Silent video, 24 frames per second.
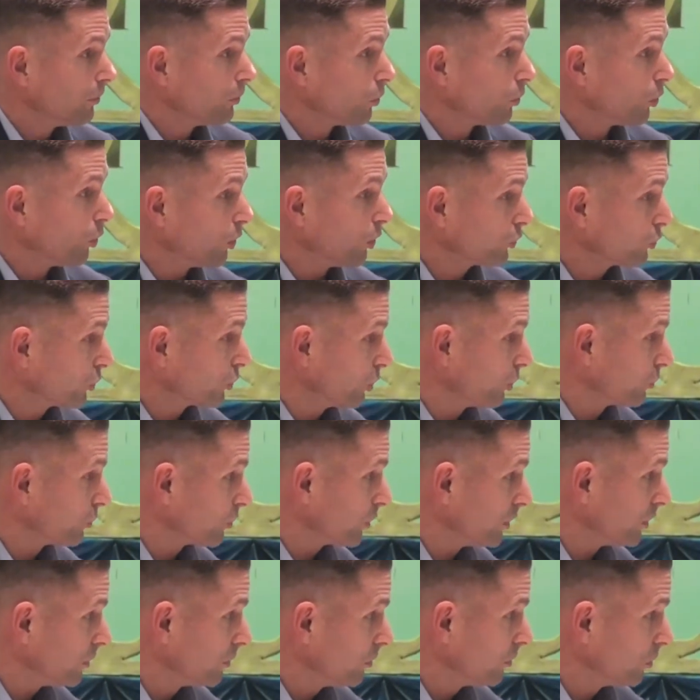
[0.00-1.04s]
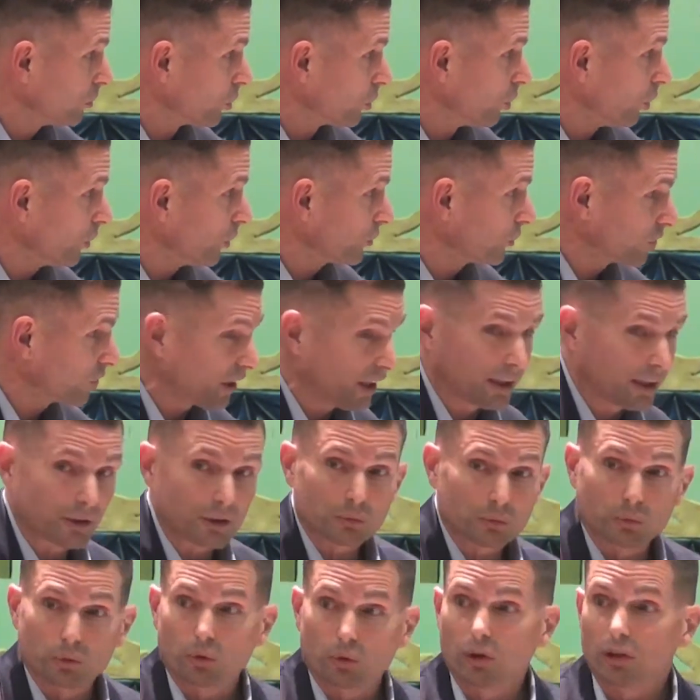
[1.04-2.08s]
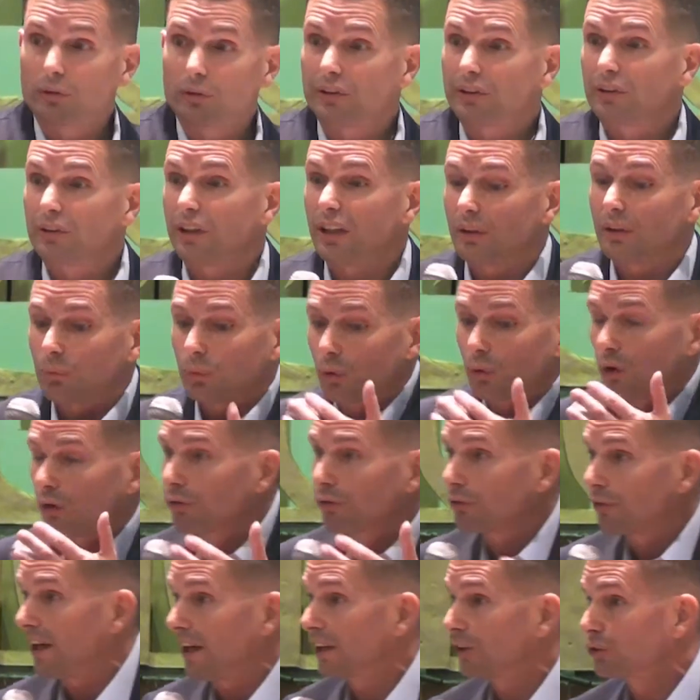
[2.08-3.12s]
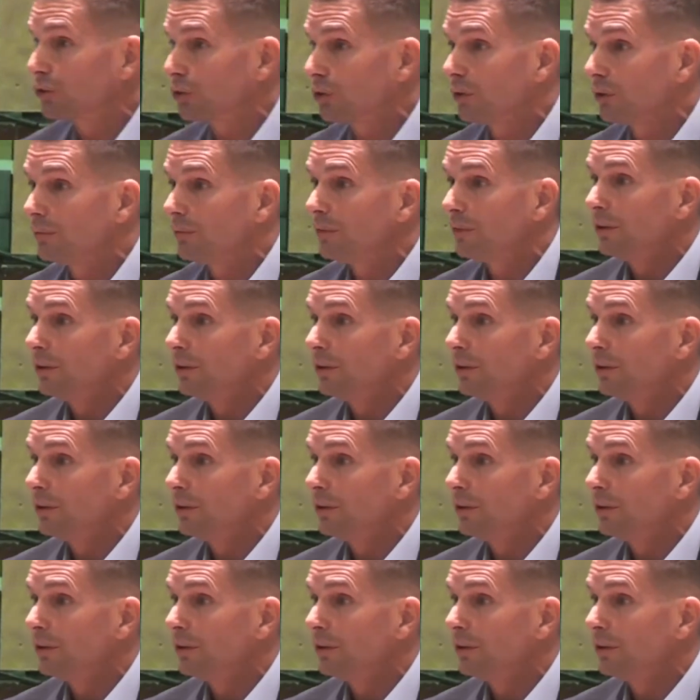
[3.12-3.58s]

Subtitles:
We're all children. We're all scared. We're all fragile.